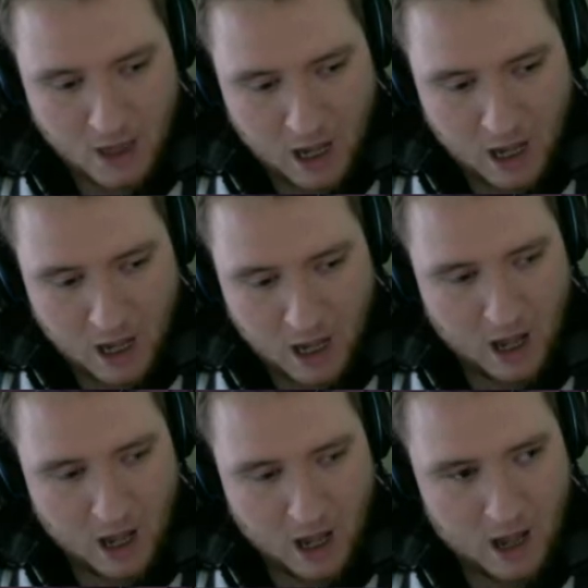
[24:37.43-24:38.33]
To
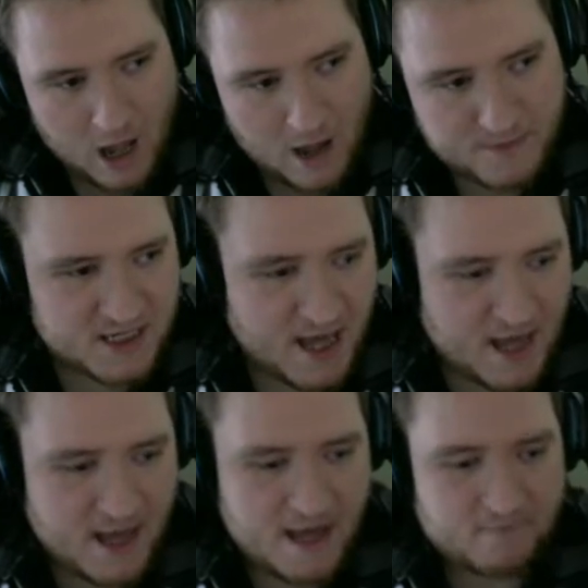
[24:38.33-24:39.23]
be honest,
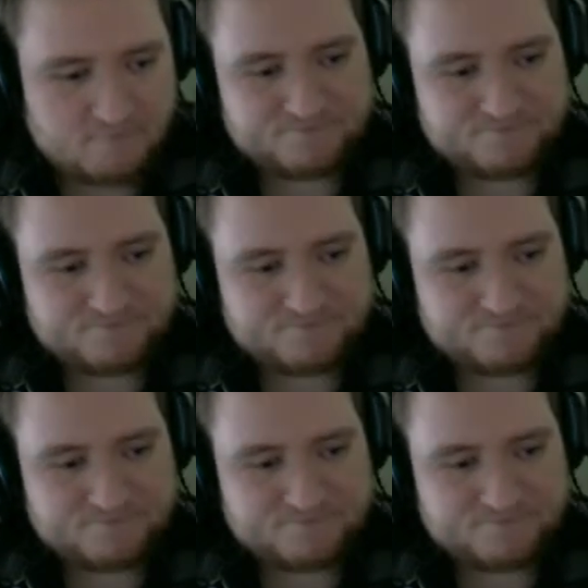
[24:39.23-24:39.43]
an